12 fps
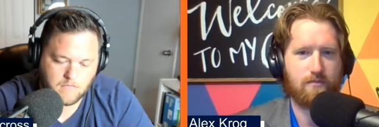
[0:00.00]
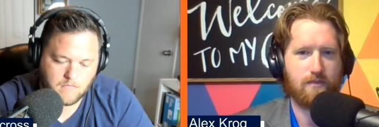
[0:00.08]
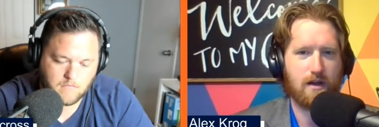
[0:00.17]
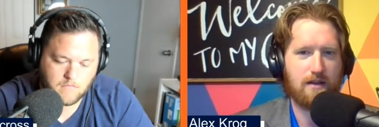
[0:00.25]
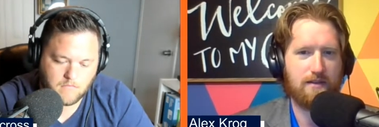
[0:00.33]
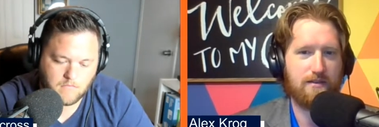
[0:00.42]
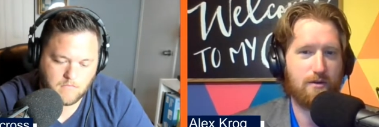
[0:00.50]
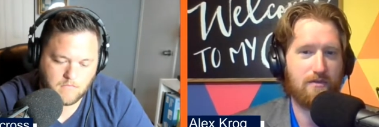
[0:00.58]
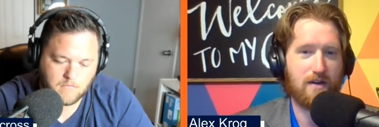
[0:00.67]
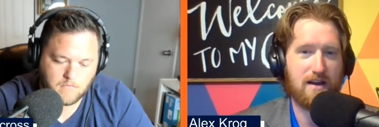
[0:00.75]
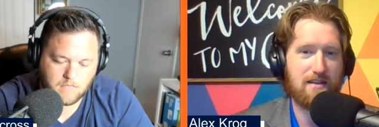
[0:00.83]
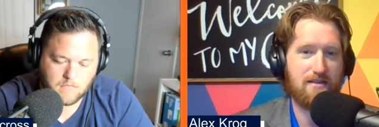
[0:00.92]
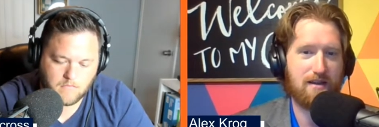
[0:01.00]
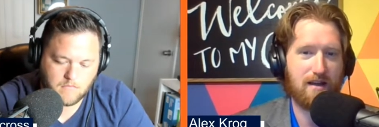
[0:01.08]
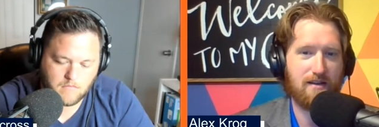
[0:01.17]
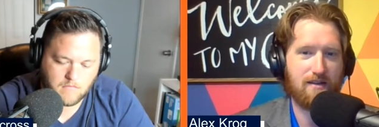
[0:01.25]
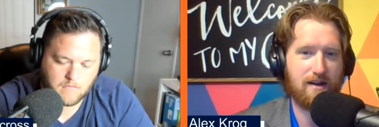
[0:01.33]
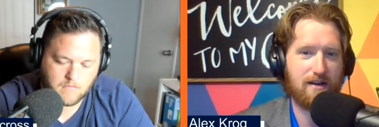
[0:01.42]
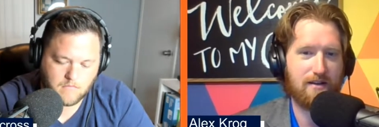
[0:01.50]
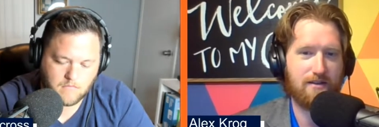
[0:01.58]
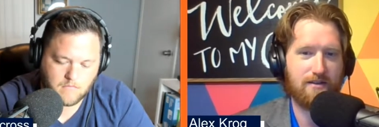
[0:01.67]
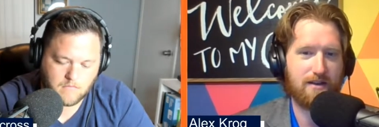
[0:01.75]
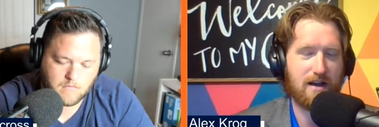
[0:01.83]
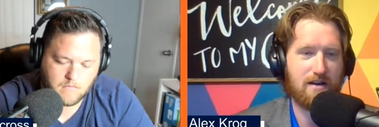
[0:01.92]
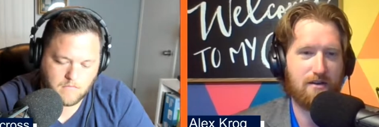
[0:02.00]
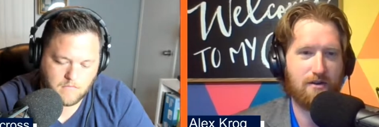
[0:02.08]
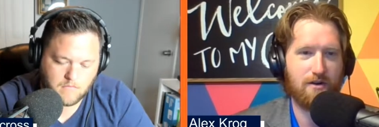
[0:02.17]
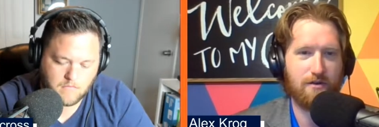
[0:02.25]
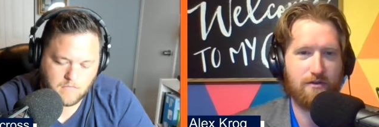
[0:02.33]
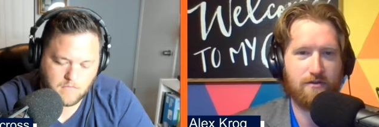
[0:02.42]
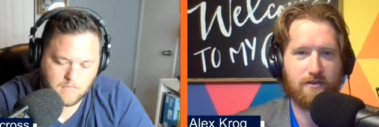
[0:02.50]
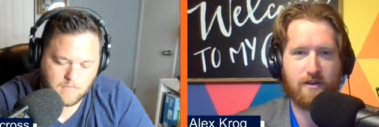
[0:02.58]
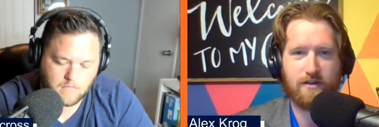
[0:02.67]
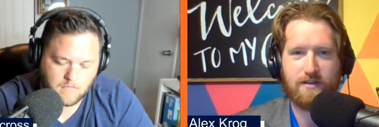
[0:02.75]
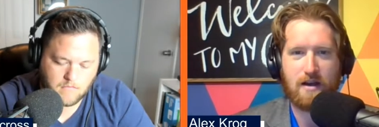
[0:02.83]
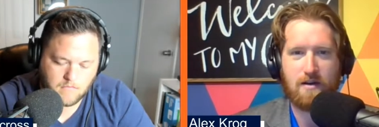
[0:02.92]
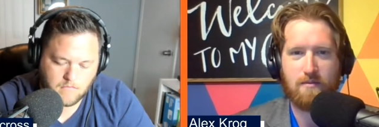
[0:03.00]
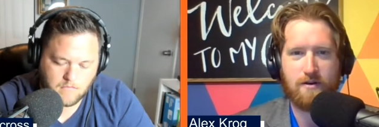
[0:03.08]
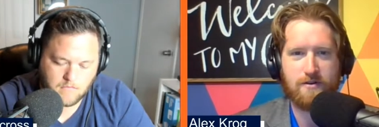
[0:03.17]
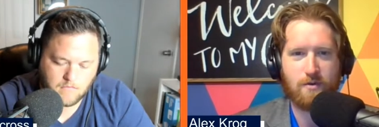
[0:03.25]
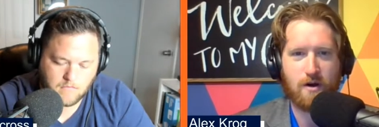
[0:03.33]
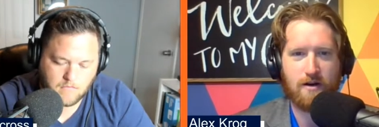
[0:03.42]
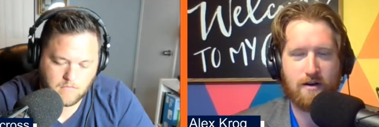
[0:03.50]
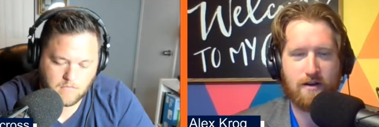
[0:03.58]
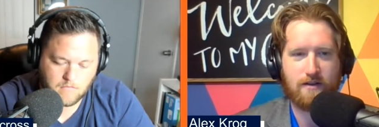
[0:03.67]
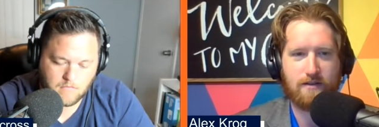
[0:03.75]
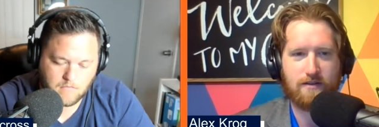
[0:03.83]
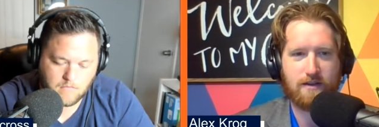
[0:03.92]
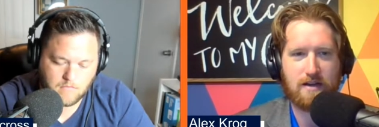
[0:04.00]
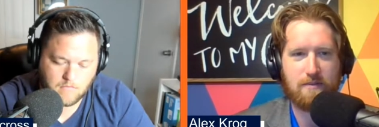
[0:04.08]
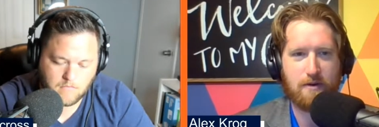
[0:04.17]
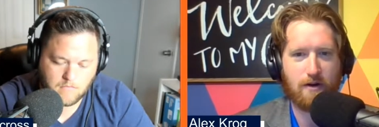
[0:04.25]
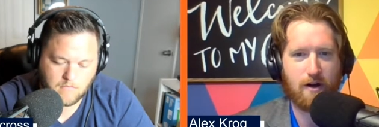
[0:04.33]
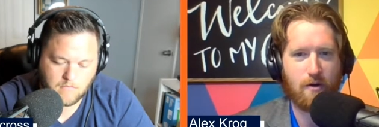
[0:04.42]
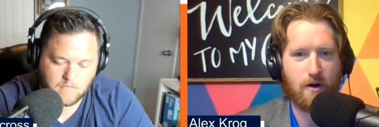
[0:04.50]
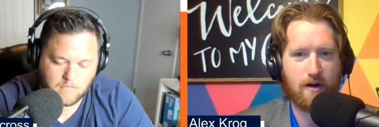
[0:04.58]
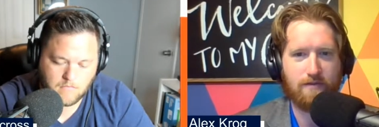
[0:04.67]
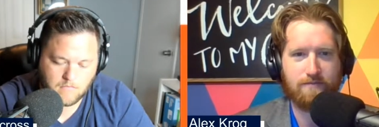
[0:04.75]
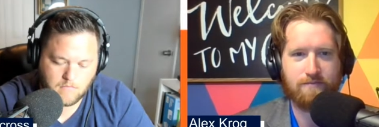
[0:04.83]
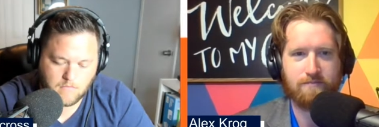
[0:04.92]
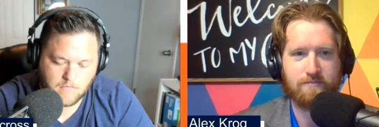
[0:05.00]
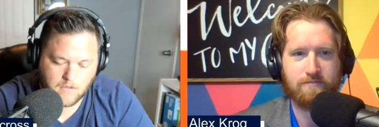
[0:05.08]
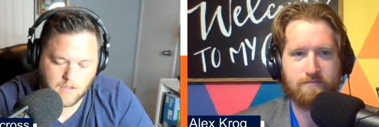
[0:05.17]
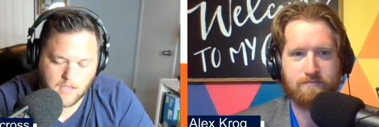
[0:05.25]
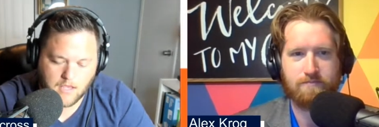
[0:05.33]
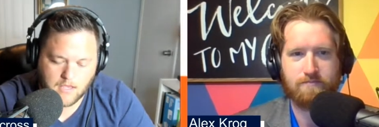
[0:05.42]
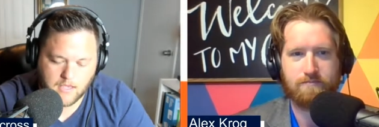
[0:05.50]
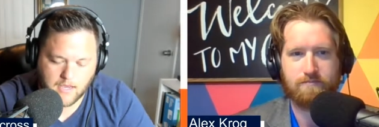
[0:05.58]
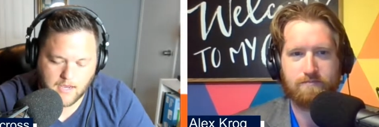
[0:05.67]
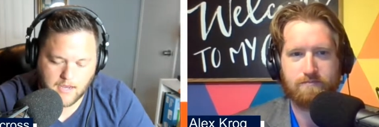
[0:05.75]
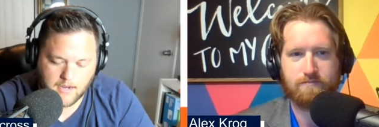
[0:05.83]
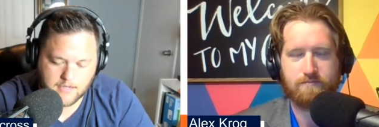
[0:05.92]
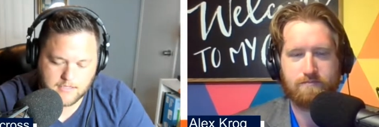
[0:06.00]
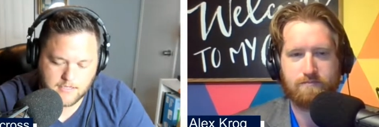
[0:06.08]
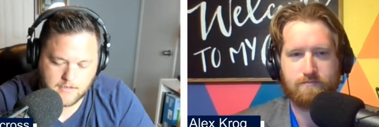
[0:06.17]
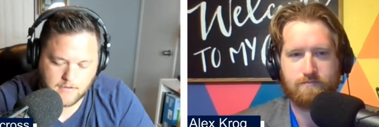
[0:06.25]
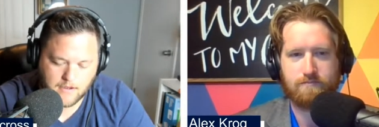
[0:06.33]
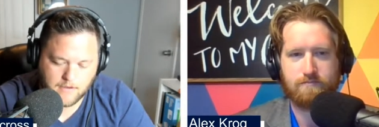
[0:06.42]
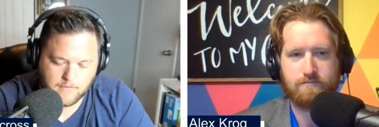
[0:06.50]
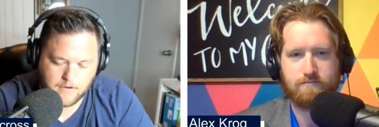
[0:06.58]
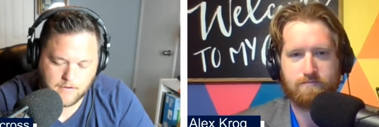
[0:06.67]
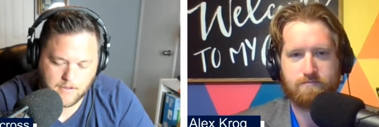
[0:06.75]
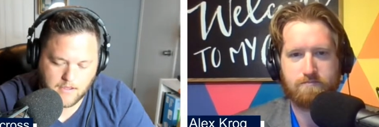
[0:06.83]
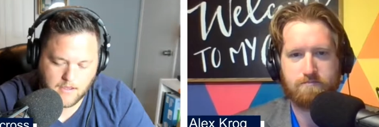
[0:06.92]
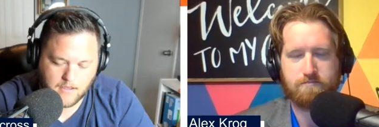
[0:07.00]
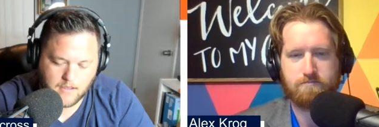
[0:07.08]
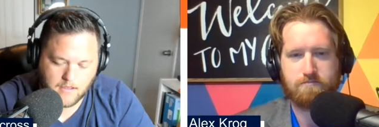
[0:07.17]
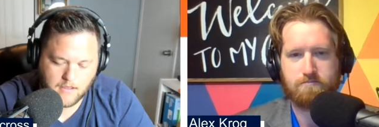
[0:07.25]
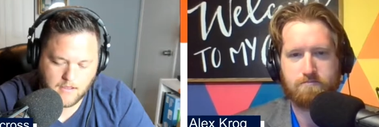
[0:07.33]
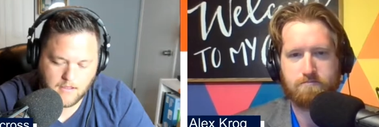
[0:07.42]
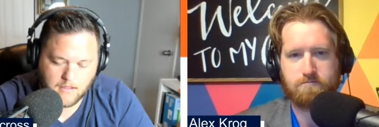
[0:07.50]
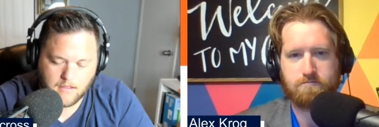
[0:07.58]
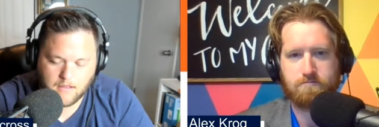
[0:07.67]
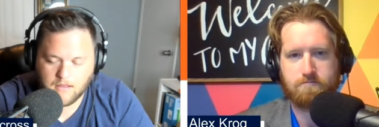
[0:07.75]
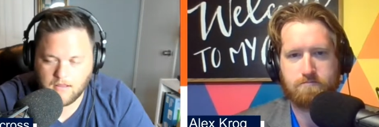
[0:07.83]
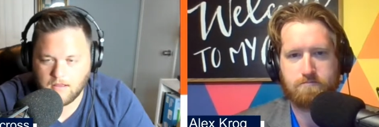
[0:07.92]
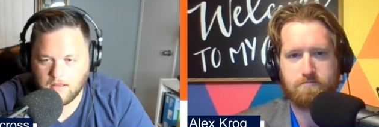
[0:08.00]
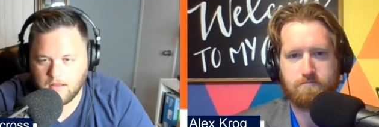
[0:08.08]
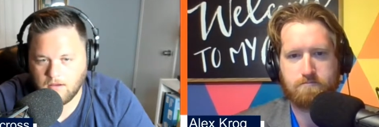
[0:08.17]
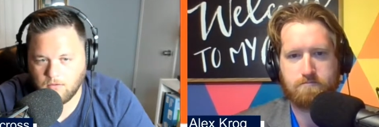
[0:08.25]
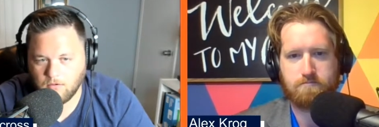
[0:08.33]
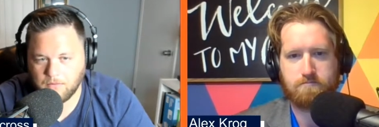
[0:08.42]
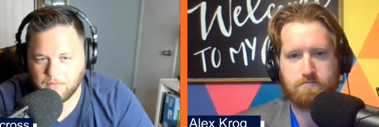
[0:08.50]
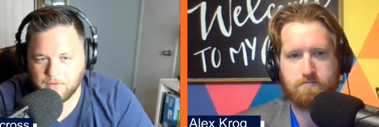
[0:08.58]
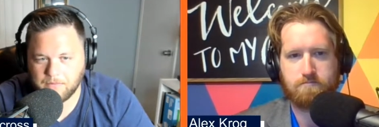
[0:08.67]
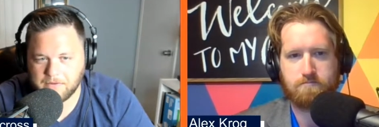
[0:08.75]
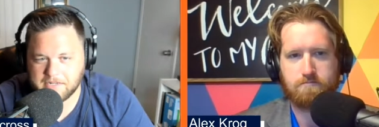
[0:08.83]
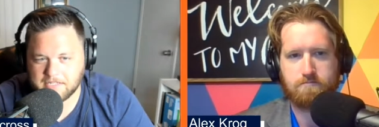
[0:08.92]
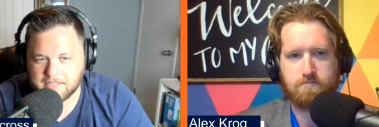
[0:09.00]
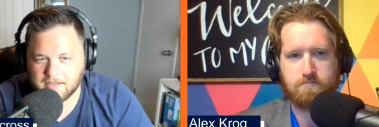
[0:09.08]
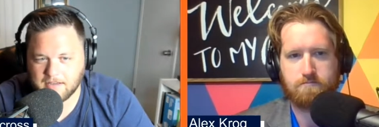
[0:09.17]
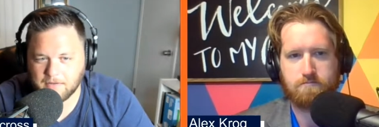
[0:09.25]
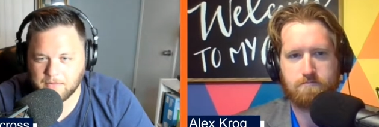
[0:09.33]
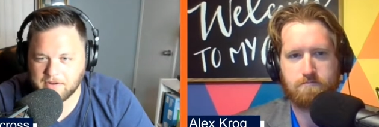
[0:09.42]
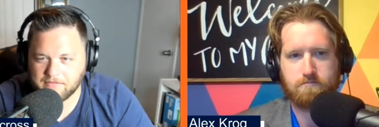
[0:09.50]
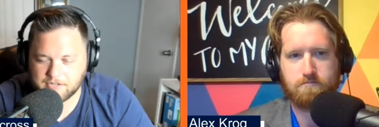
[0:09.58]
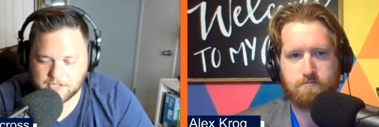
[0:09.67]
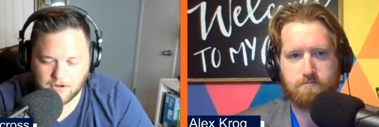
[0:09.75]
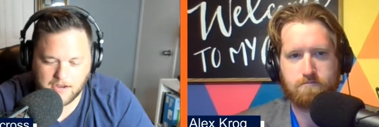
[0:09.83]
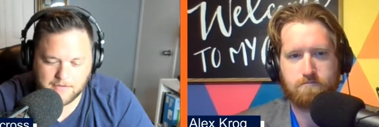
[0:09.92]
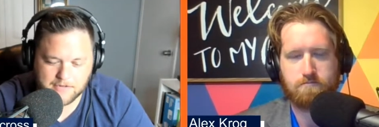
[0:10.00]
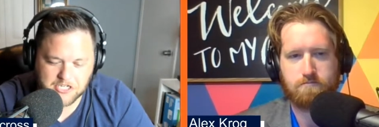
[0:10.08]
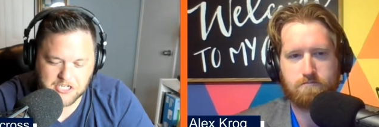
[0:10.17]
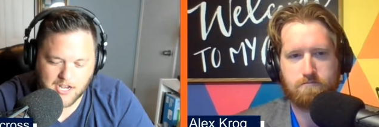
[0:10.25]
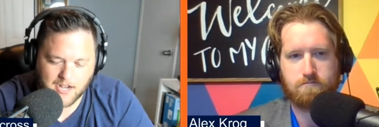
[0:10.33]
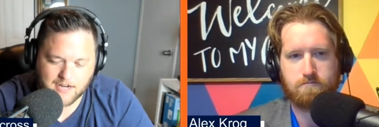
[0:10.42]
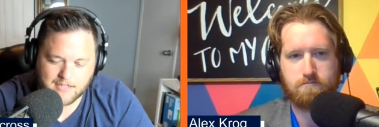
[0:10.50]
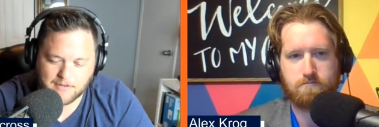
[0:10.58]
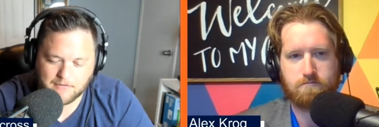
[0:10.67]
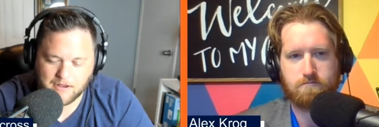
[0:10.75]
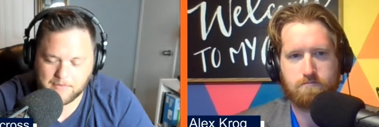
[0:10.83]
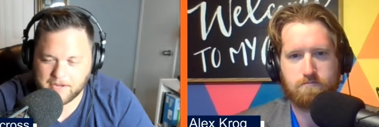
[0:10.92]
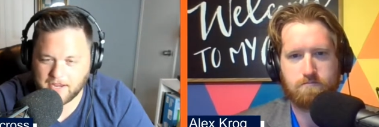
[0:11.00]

Speaker 1: and so, if anything, like you're just kind of rooting for Teddy Bridgewater to to keep it going.
Speaker 2: Yeah, honestly, when uh, when when we did the waiver show, I was shocked that Robbie